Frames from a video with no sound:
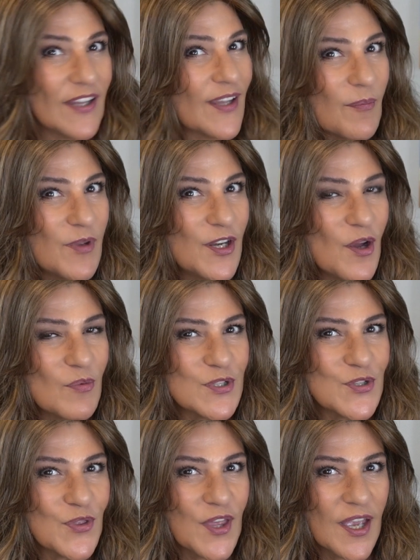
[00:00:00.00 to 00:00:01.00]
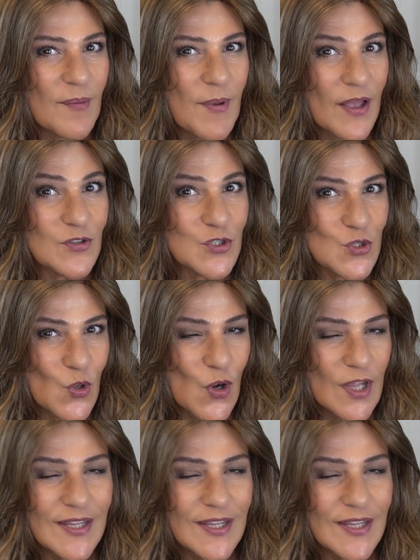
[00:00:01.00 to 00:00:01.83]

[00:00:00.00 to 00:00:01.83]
Let me know what you think about joy.